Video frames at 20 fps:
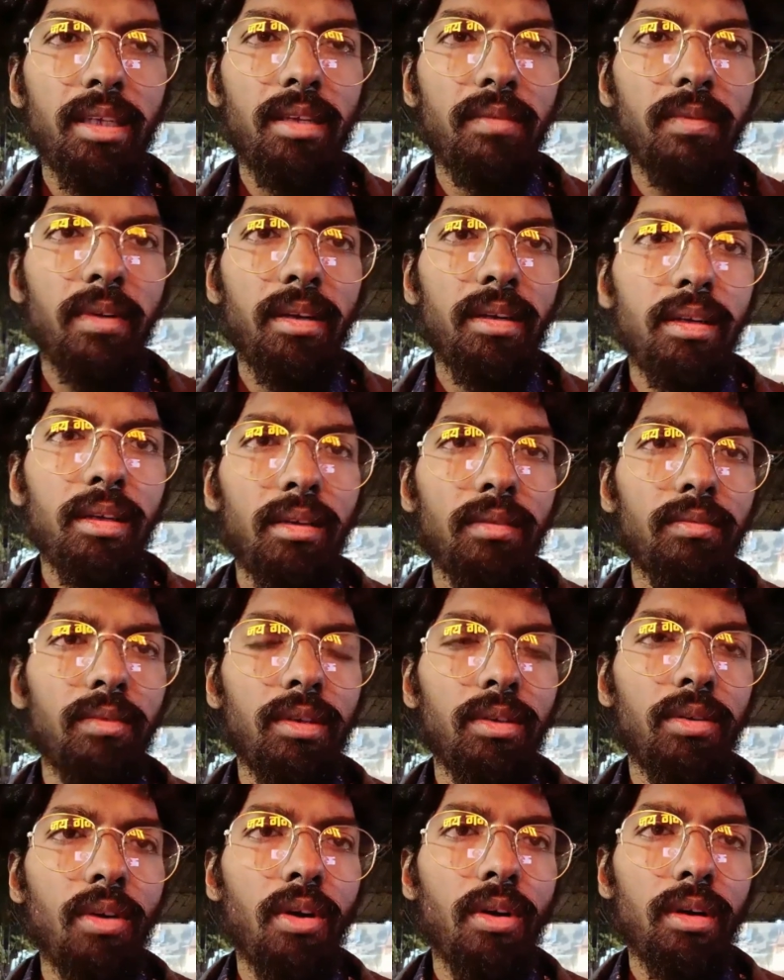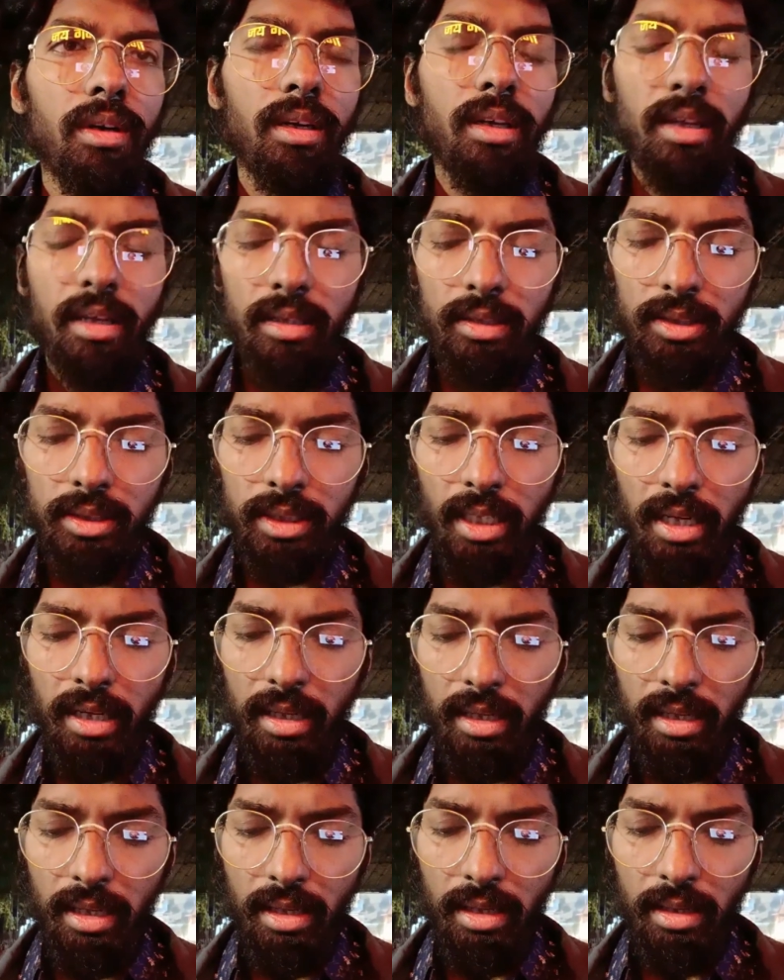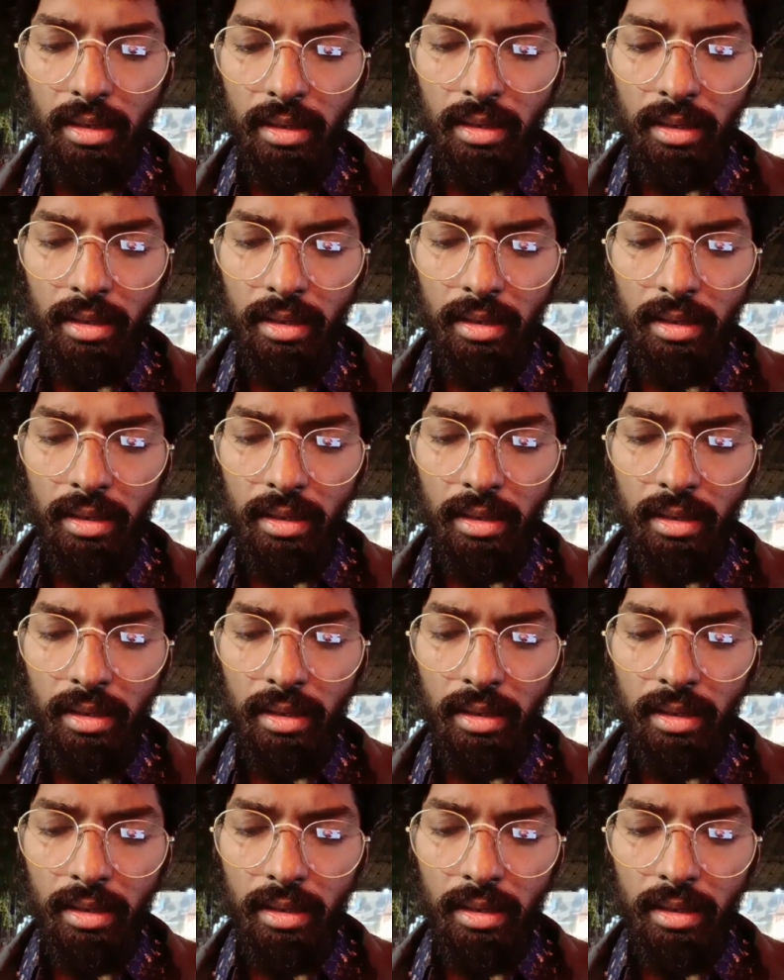event, we got that shiny,